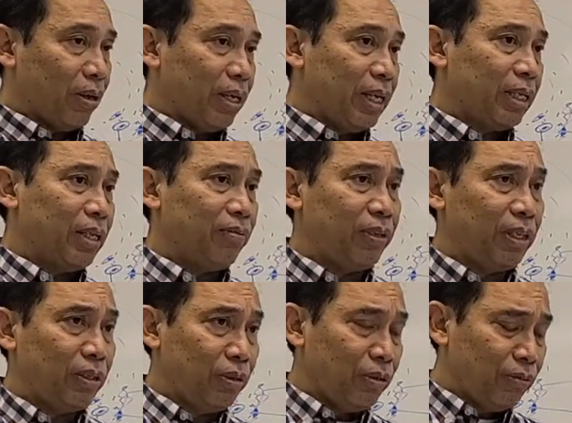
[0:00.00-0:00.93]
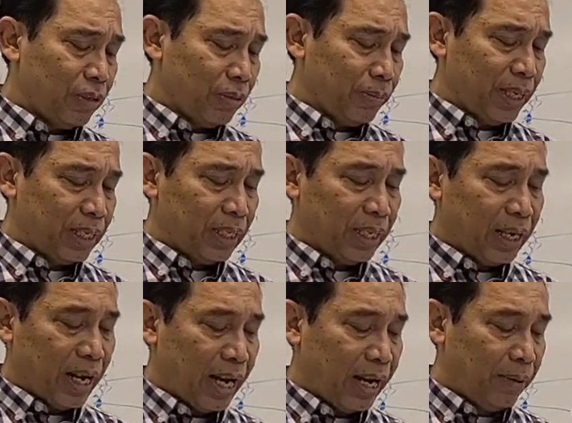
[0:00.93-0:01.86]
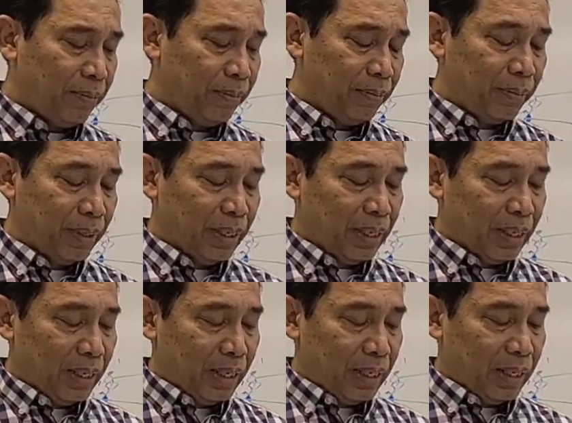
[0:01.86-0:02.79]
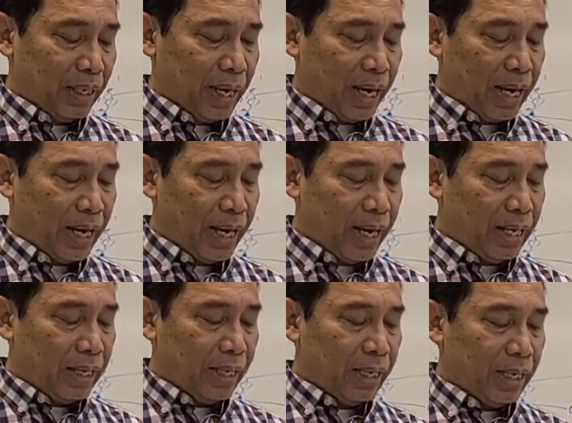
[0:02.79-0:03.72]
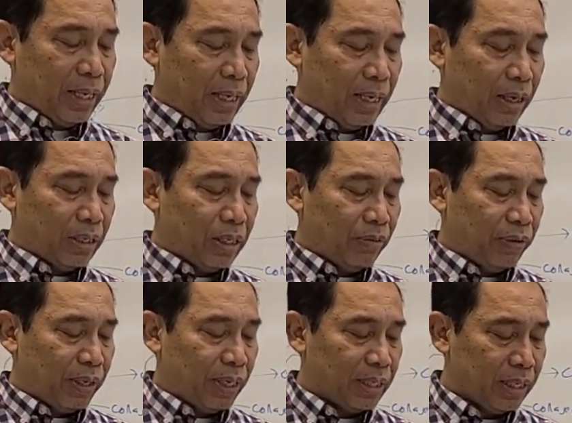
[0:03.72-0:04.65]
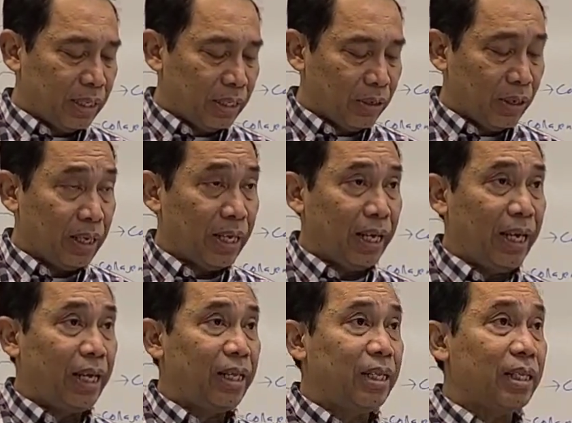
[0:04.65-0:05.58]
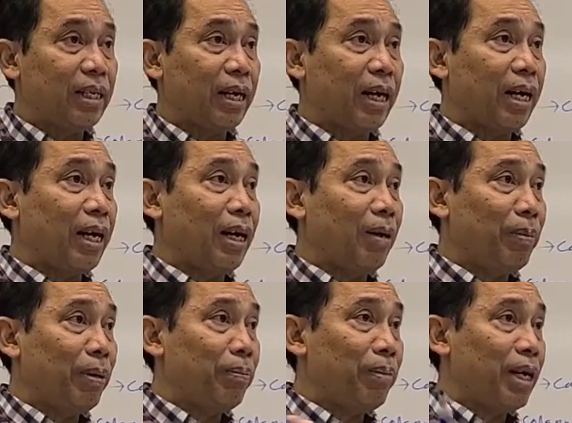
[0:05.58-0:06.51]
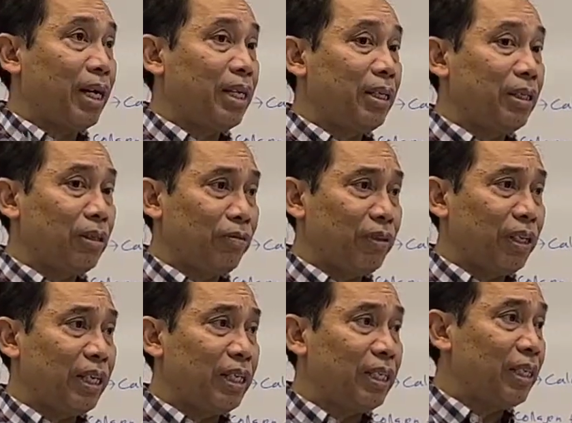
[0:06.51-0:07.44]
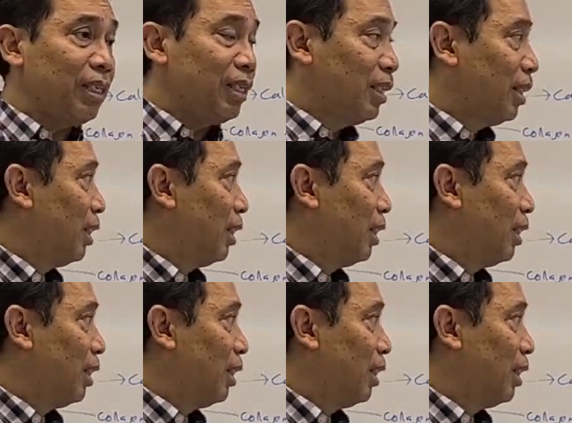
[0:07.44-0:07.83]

connective tissue formation kind, then the ossification is called the intramembranous ossification,